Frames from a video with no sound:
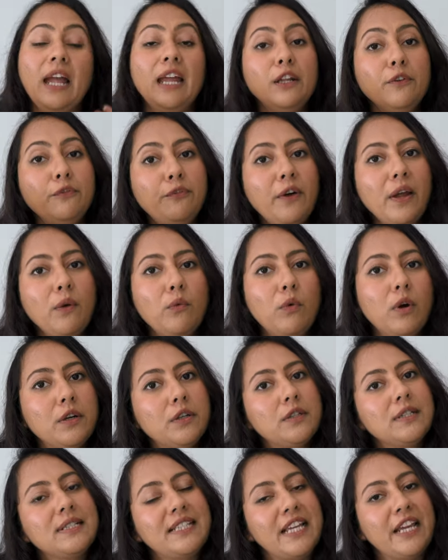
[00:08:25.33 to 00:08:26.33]
And if I
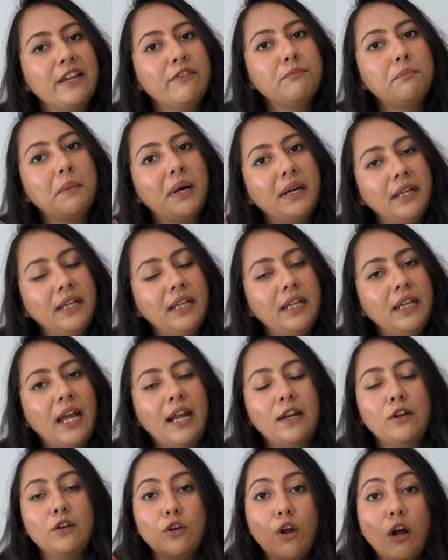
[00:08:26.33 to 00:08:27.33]
want to save money
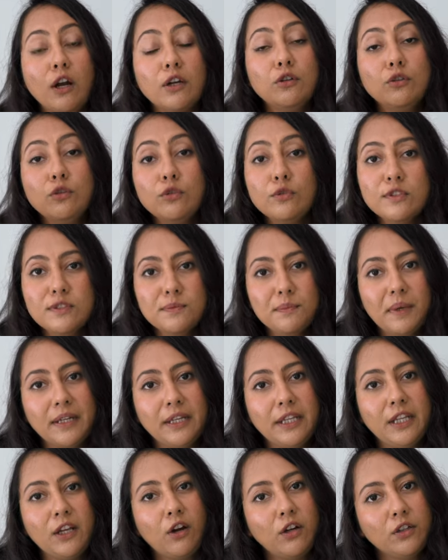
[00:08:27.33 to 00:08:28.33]
and not lose
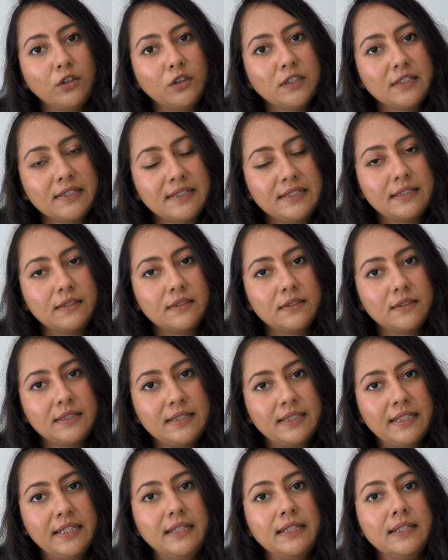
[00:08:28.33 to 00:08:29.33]
money on the
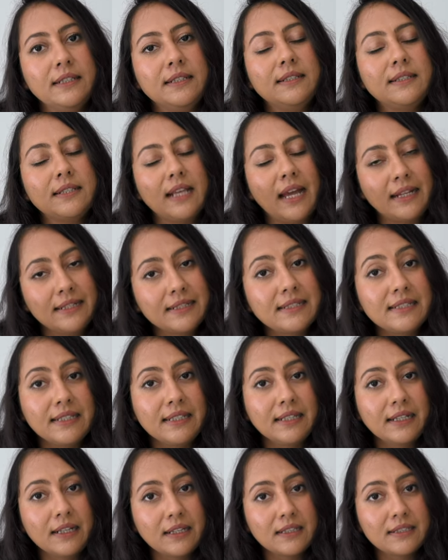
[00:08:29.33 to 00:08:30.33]
seeds and
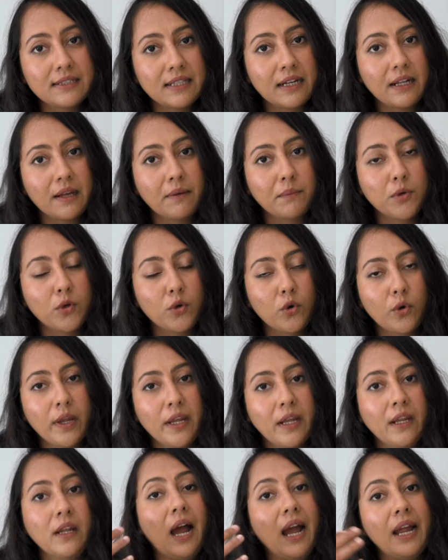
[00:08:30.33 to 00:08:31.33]
seedlings that I'm growing,